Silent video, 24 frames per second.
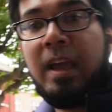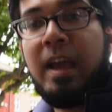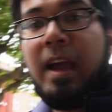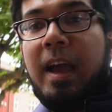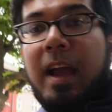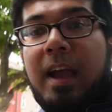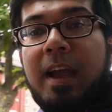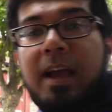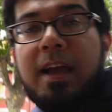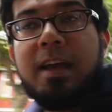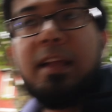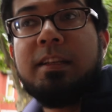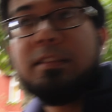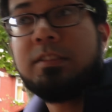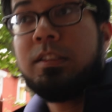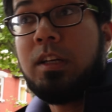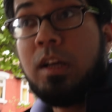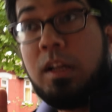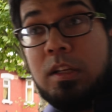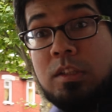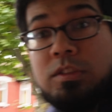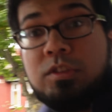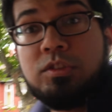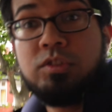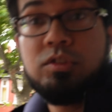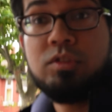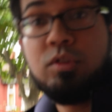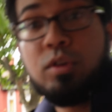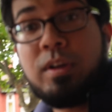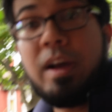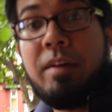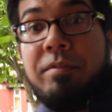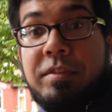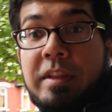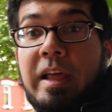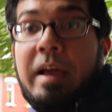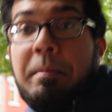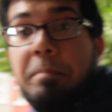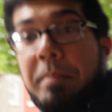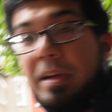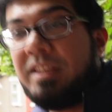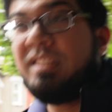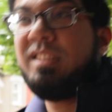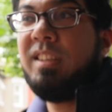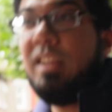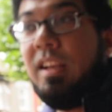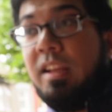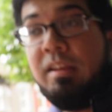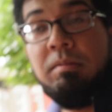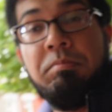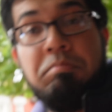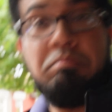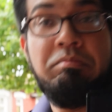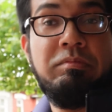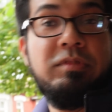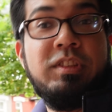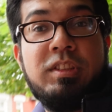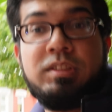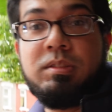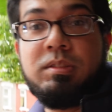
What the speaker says: and look out for that basically. Just